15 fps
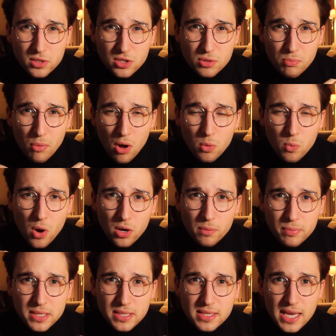on a small
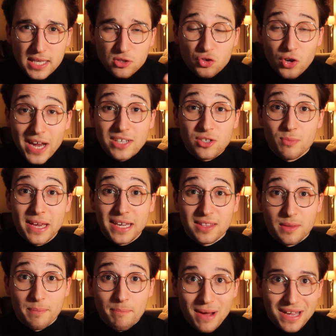workpiece and trying to make it
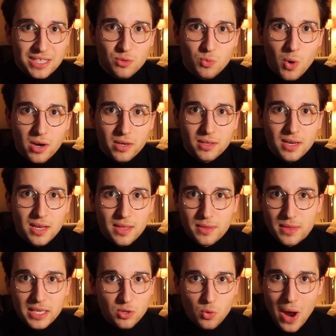the best one
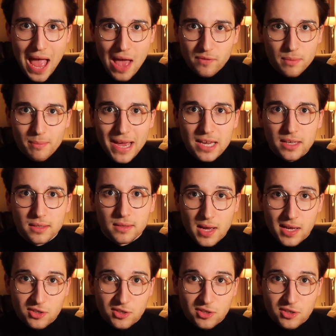that you ever made.